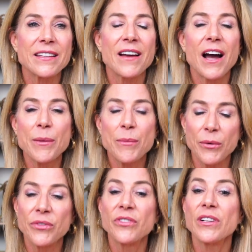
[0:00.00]
the time,
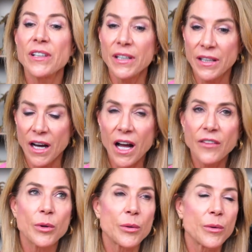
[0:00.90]
I was still in the
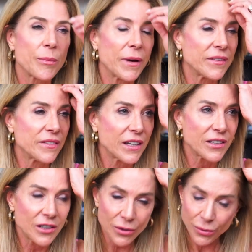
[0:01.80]
hospital with my
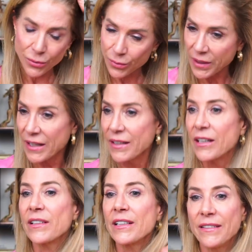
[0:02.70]
son who had
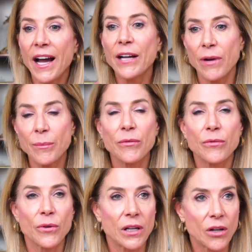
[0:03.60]
nearly died right
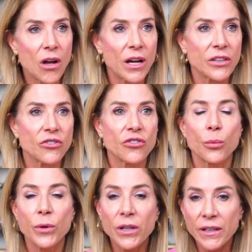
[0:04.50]
before the launch. So
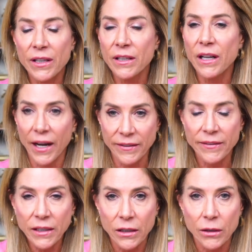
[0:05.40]
we're in
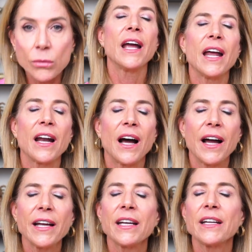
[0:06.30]
ICU, and
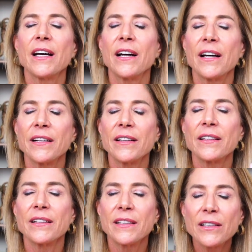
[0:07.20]
I get a
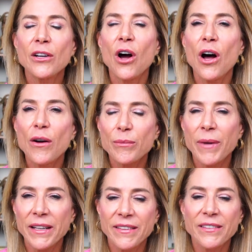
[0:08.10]
little call from
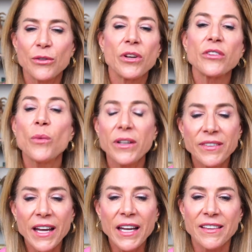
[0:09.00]
my assistant who doesn't want
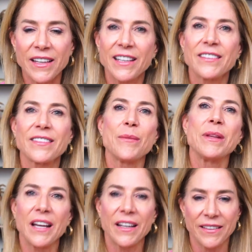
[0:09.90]
to say anything because I'm
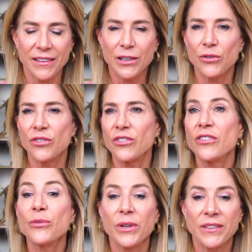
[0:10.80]
in the ICU. So she
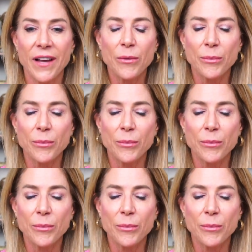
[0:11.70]
doesn't want to tell